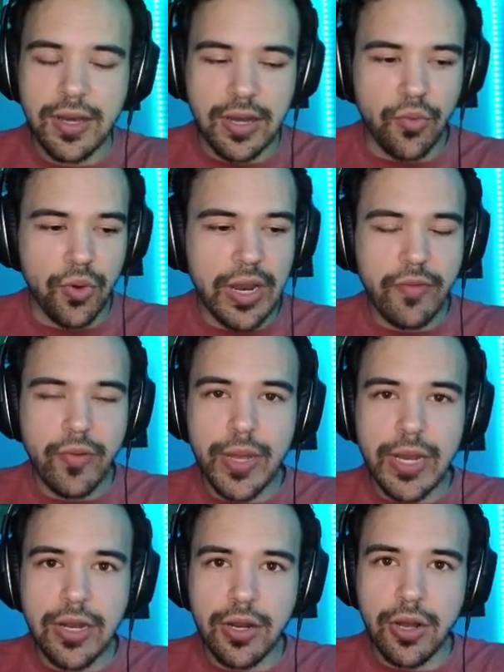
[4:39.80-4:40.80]
I want
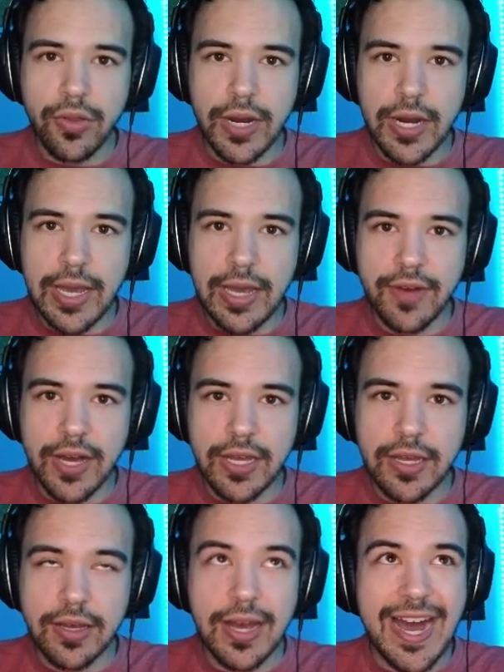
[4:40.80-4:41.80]
everybody to know that I have
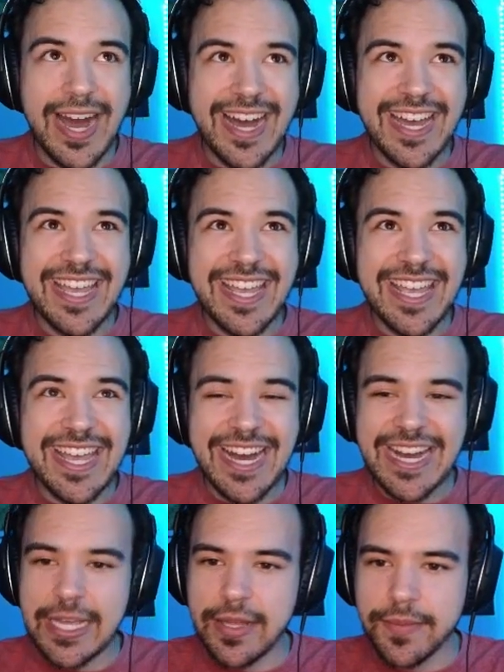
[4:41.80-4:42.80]
high
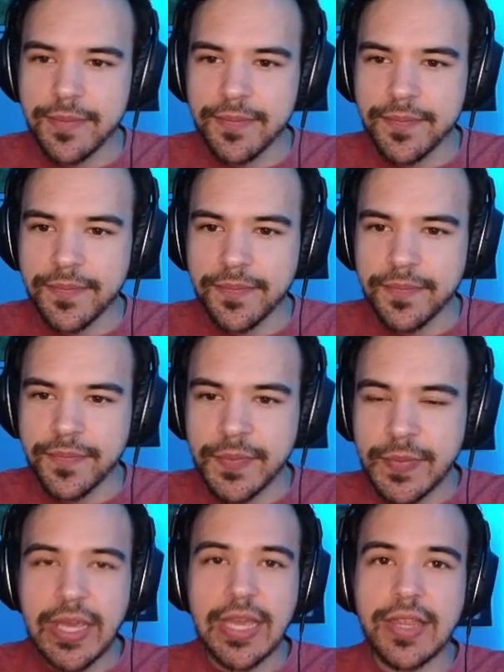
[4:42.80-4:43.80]
EI.
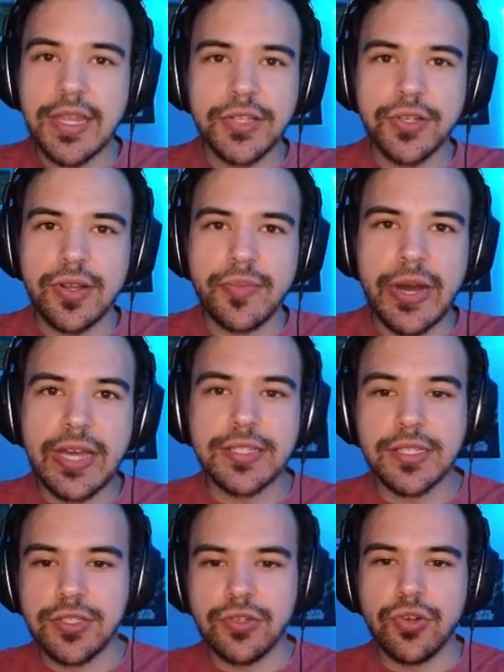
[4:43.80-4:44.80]
And then it's already biased
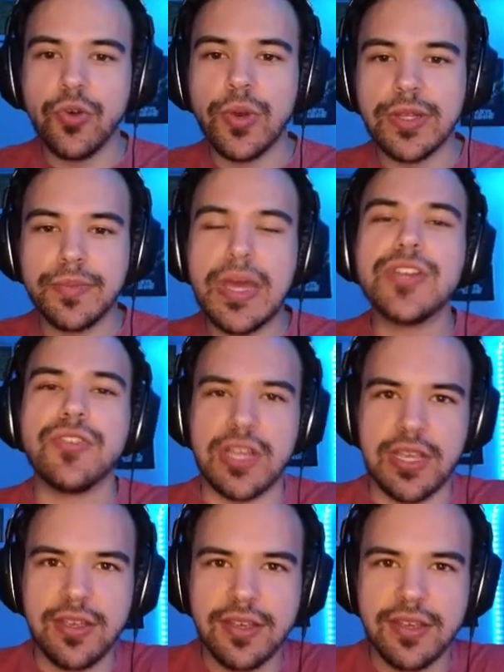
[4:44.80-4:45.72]
because you know what it's measuring.